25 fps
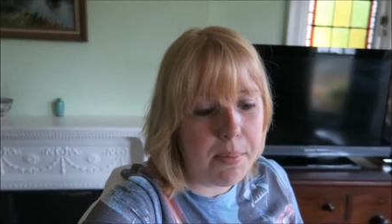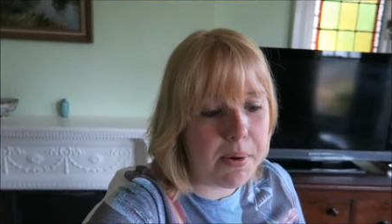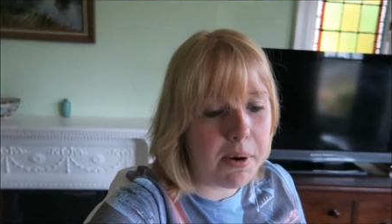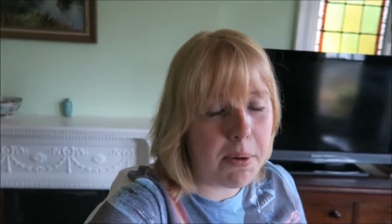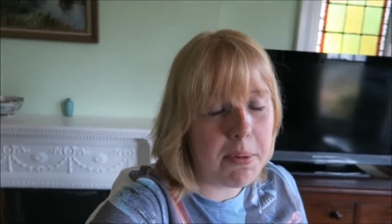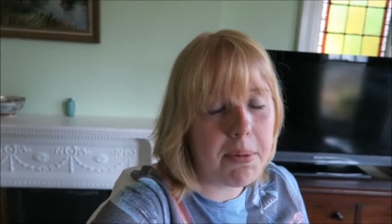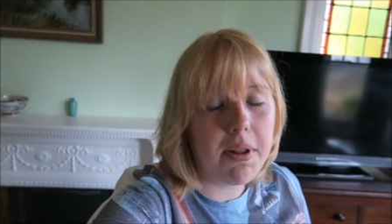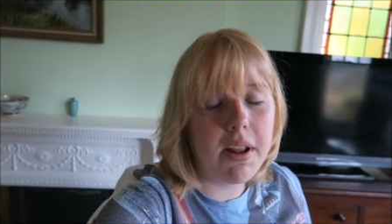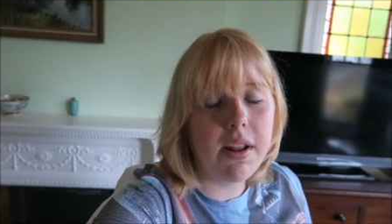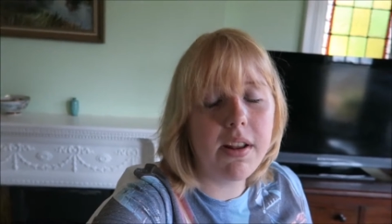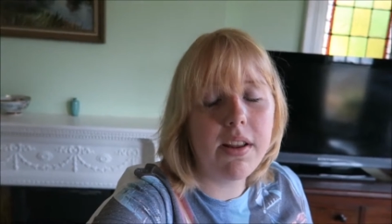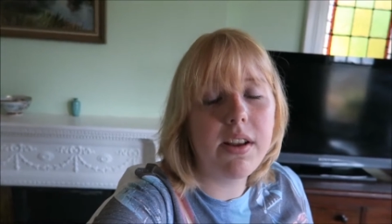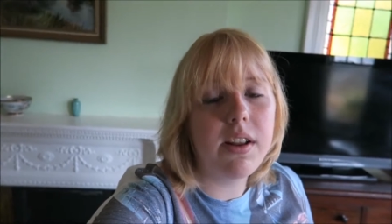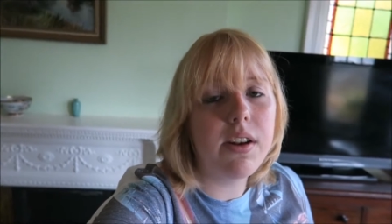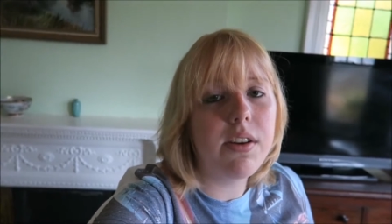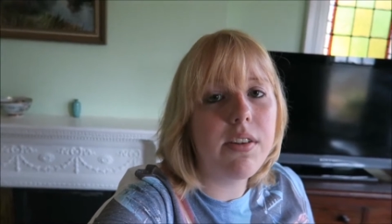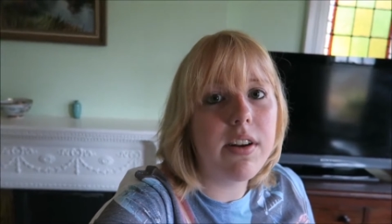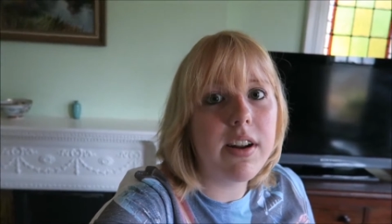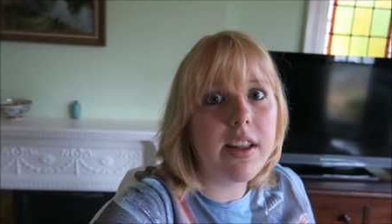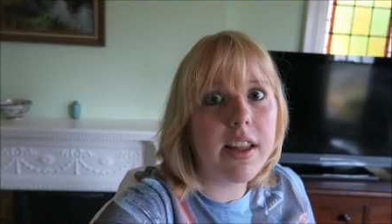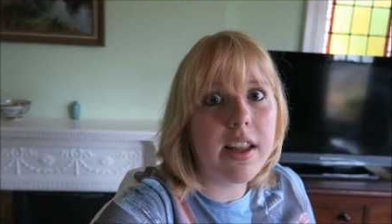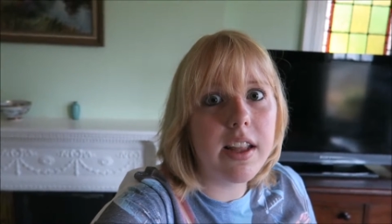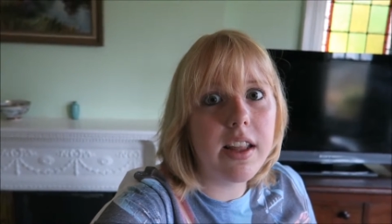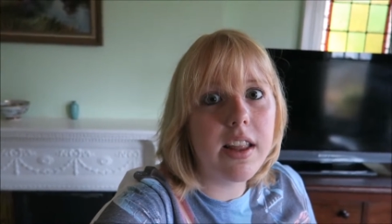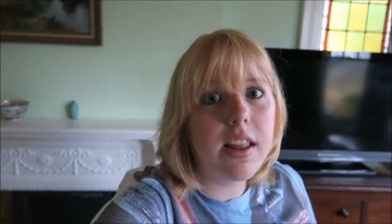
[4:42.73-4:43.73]
Probably not gonna
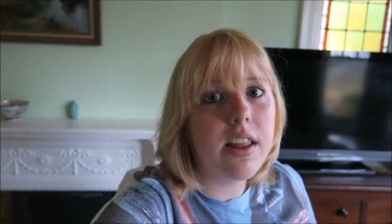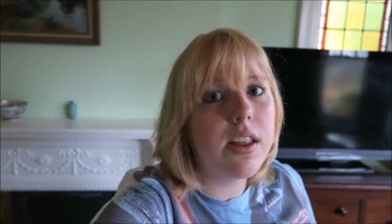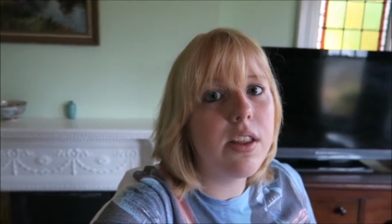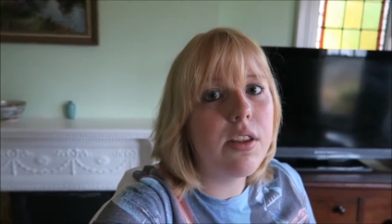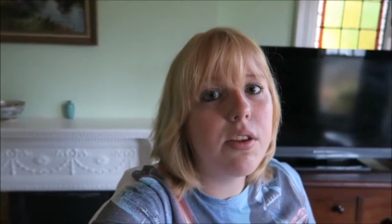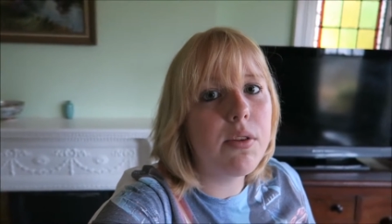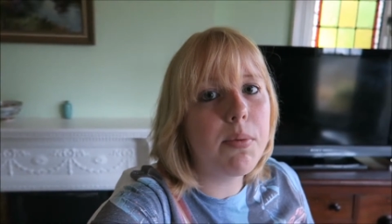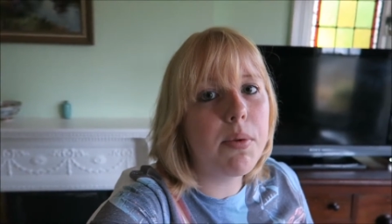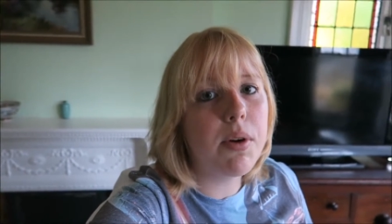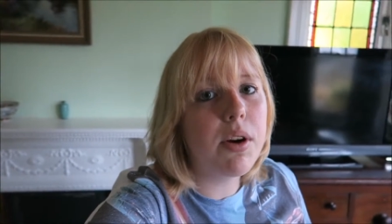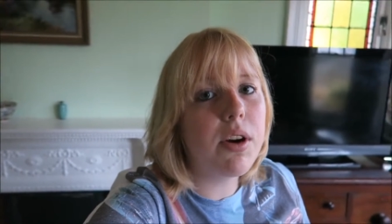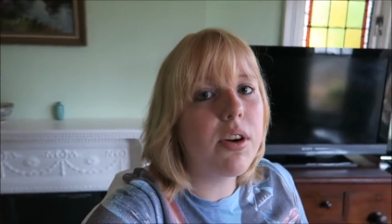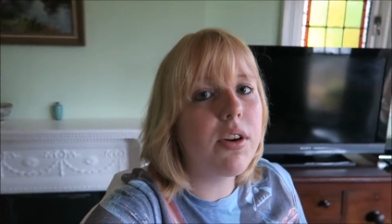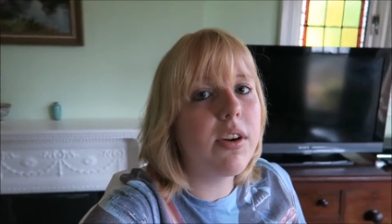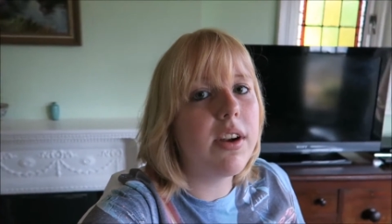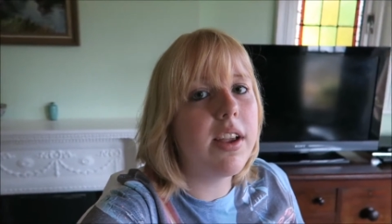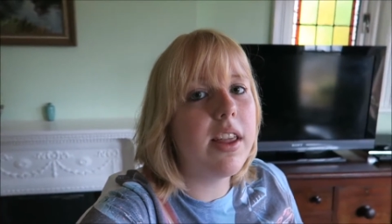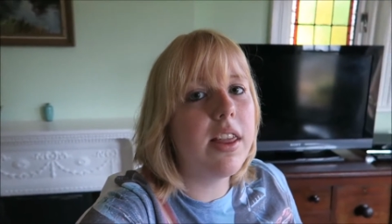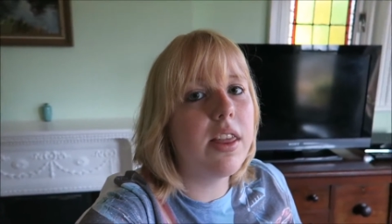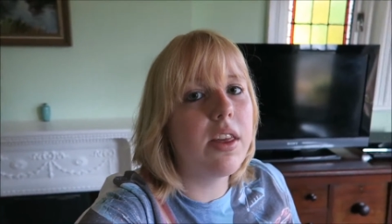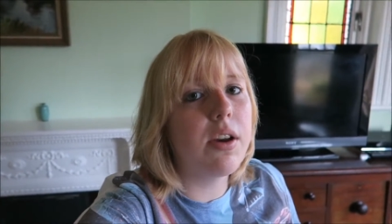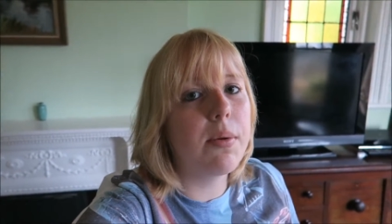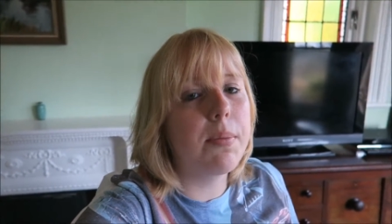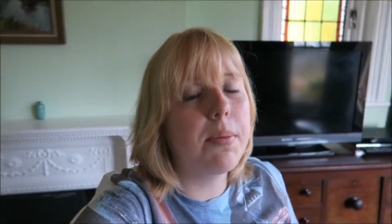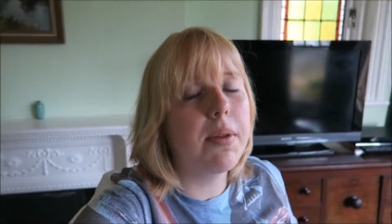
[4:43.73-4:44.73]
write anything tomorrow
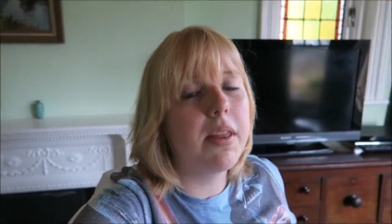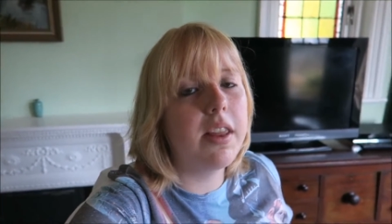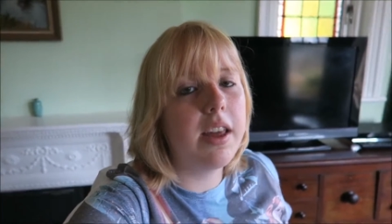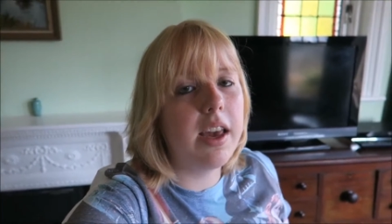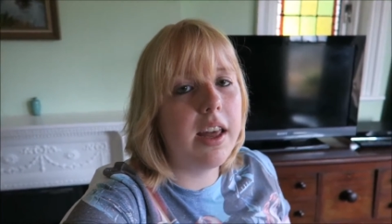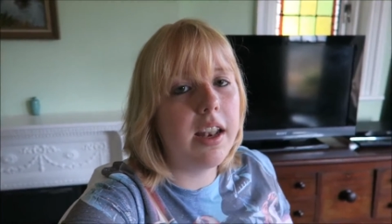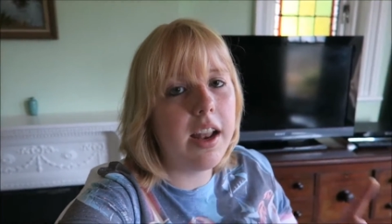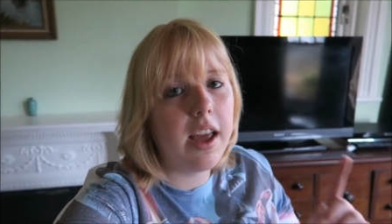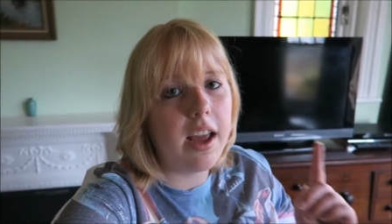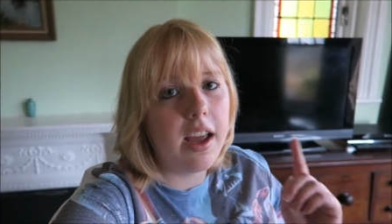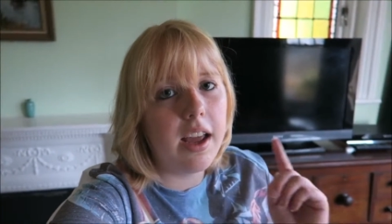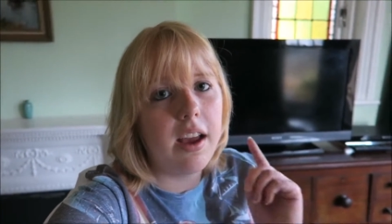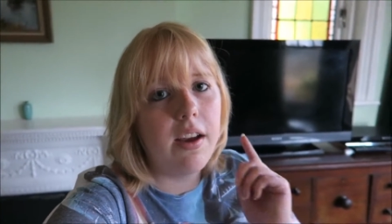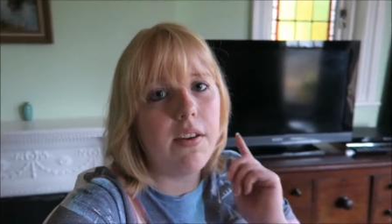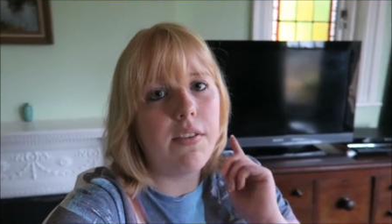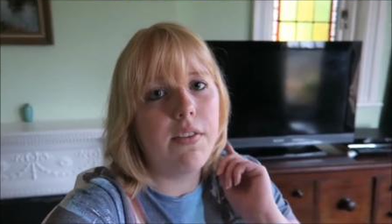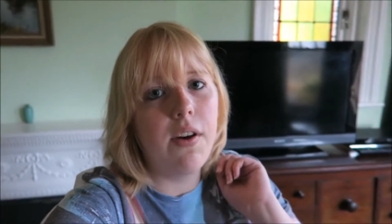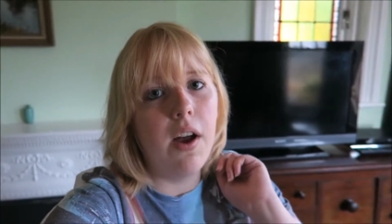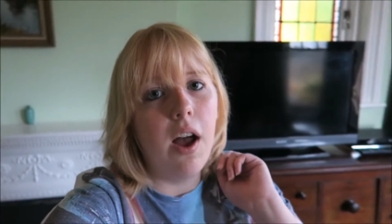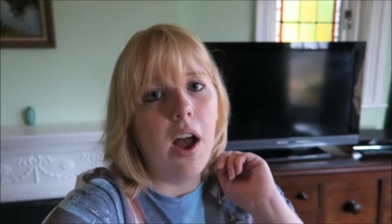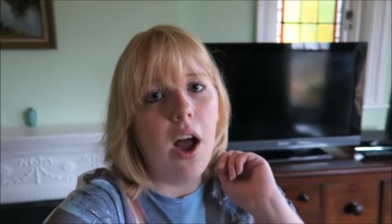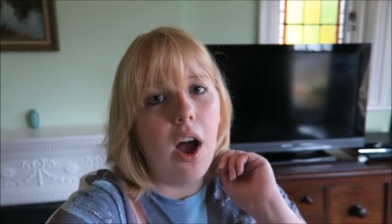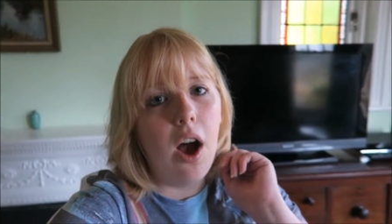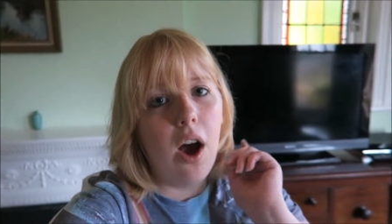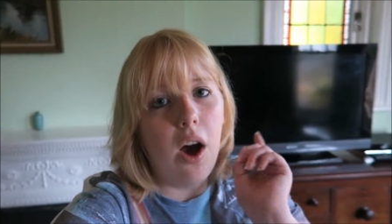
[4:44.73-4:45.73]
either. But then I
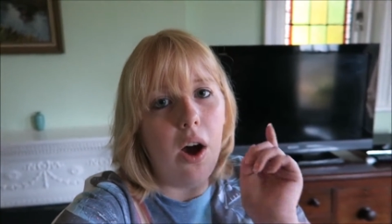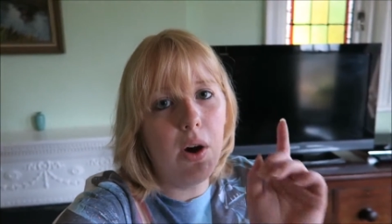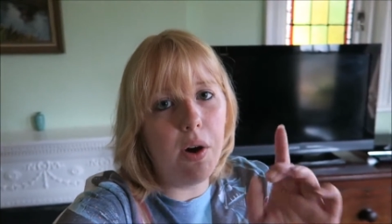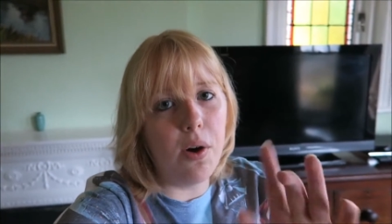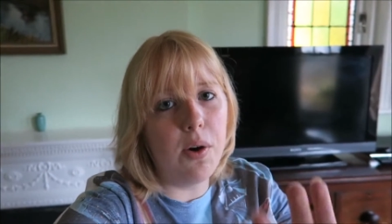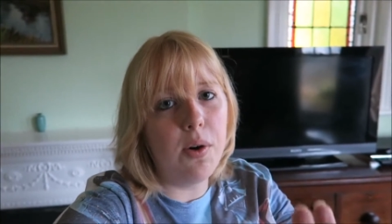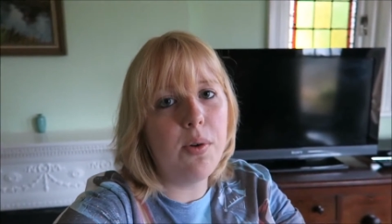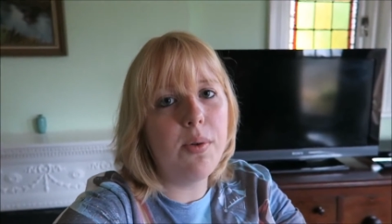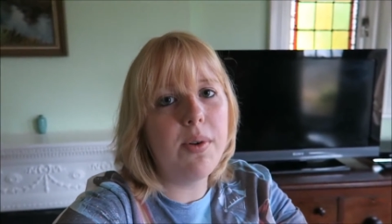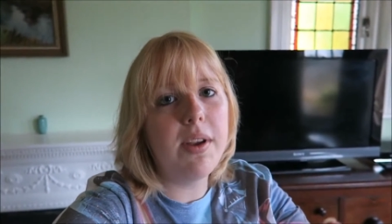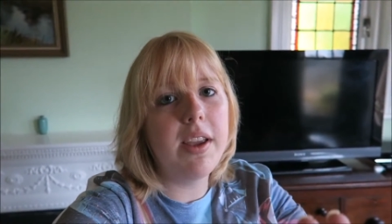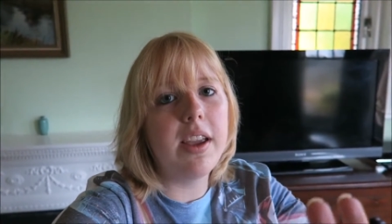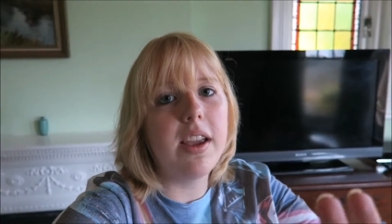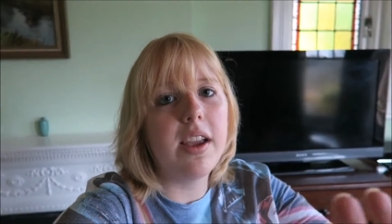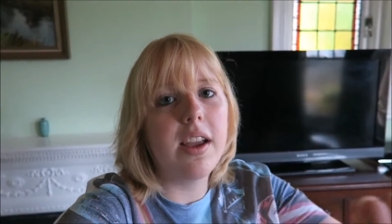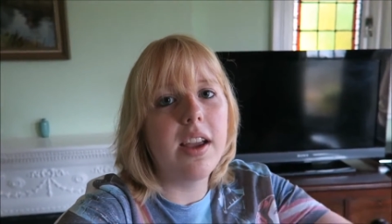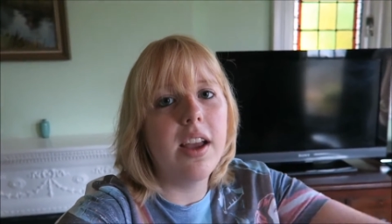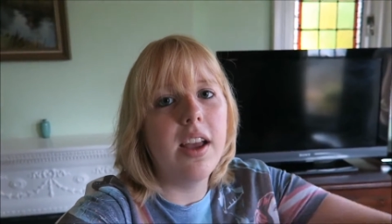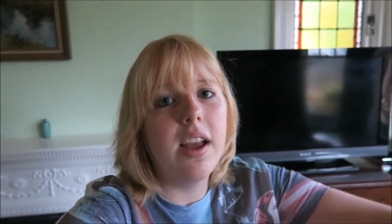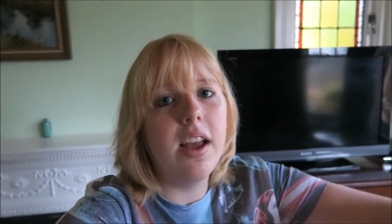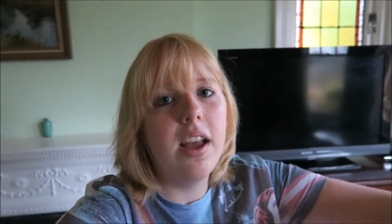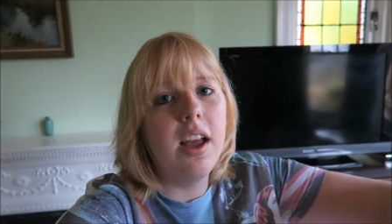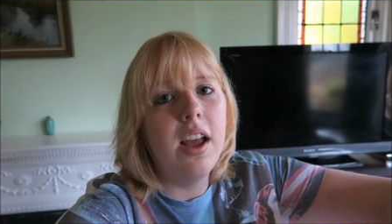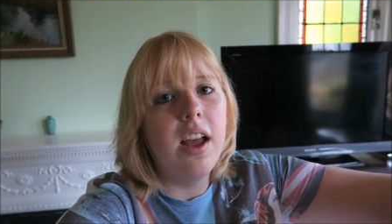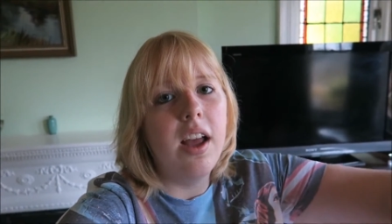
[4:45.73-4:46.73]
have a whole
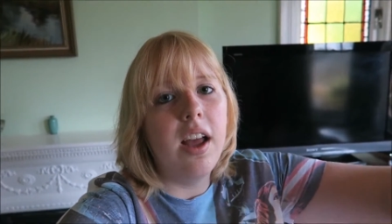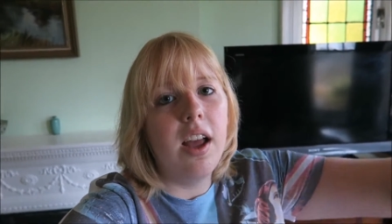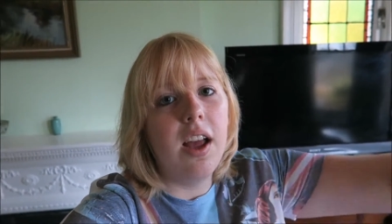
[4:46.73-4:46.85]
week